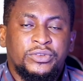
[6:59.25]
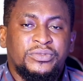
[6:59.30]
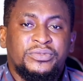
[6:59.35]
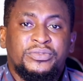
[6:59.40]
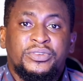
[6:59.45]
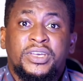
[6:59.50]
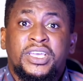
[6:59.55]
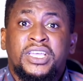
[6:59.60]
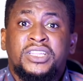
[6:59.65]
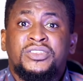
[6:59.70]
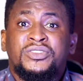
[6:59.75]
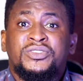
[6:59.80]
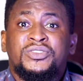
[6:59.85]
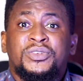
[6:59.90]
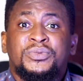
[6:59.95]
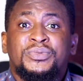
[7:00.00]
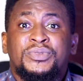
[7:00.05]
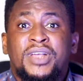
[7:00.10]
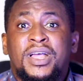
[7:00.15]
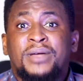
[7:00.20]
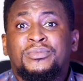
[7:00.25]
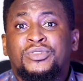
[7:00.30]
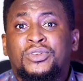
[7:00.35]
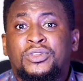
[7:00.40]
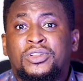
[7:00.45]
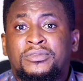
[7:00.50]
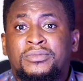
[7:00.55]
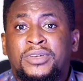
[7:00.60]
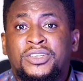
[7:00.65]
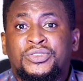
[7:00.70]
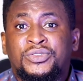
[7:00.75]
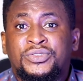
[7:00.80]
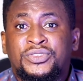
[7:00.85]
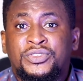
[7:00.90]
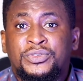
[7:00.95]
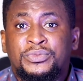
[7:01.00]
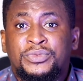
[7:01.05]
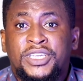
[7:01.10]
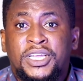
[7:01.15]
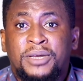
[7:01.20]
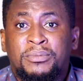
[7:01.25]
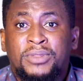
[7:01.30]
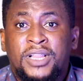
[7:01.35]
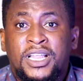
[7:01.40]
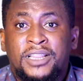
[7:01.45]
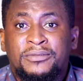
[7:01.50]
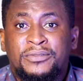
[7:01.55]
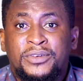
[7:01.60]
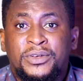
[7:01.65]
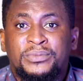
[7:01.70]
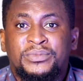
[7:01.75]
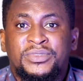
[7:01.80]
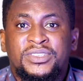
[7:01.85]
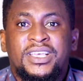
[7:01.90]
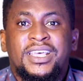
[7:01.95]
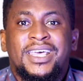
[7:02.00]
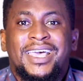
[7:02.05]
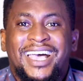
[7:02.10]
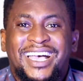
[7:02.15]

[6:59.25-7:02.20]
Don't forget to subscribe to all of my social media platforms.